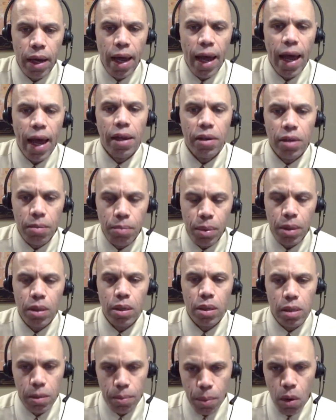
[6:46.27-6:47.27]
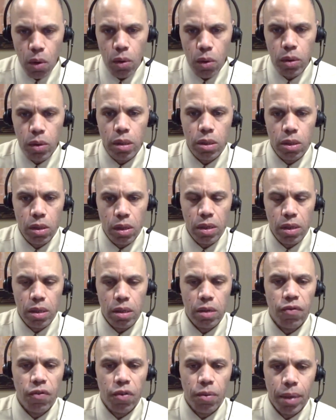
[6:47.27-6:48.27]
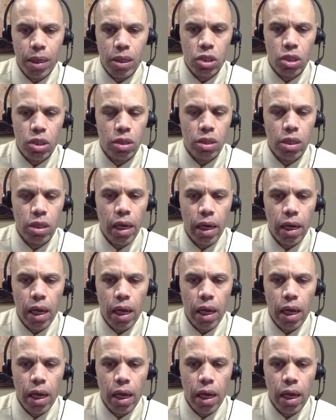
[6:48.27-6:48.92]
hasn't been exposed to this information yet?